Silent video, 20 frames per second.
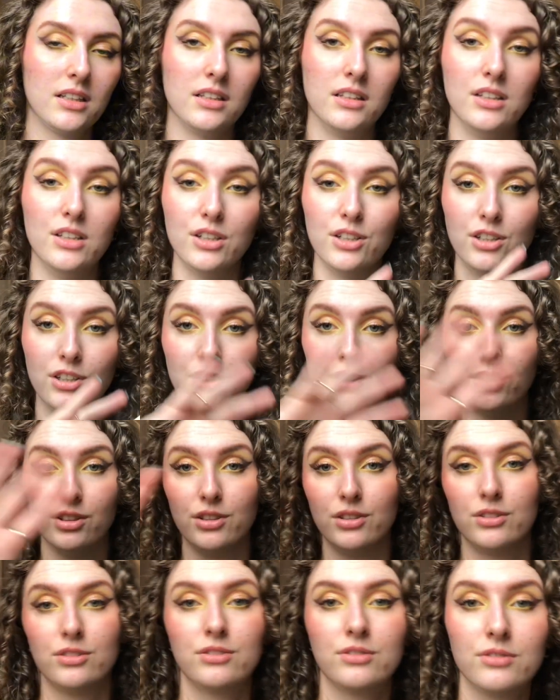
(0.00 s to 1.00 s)

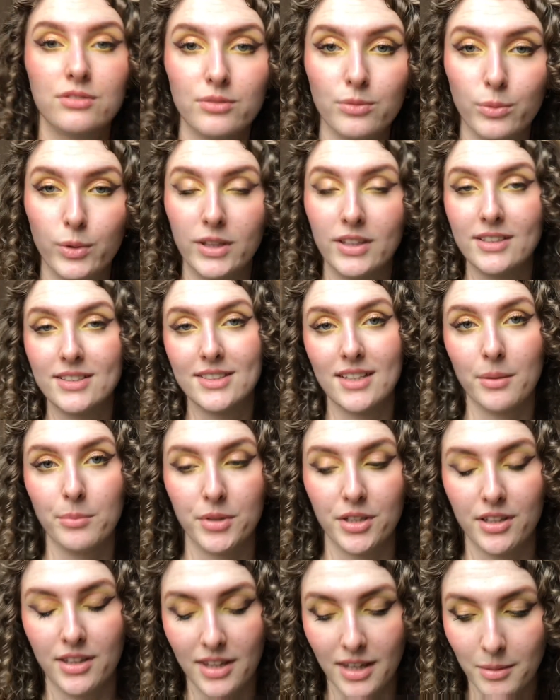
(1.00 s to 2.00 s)
the with the
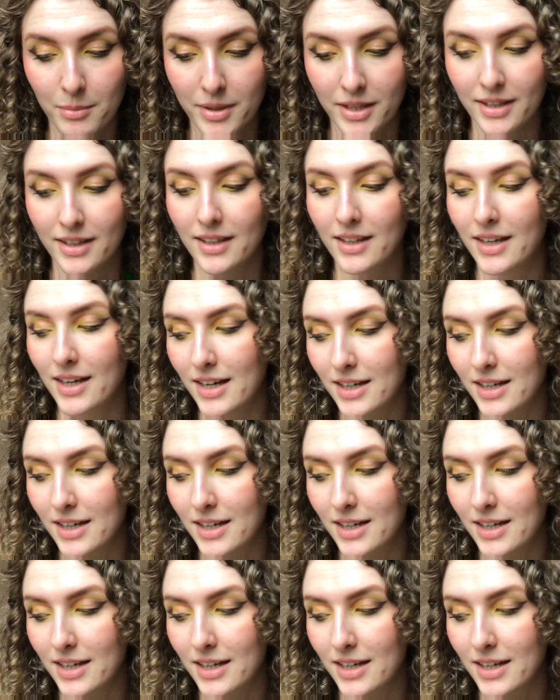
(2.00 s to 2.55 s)
summer theming.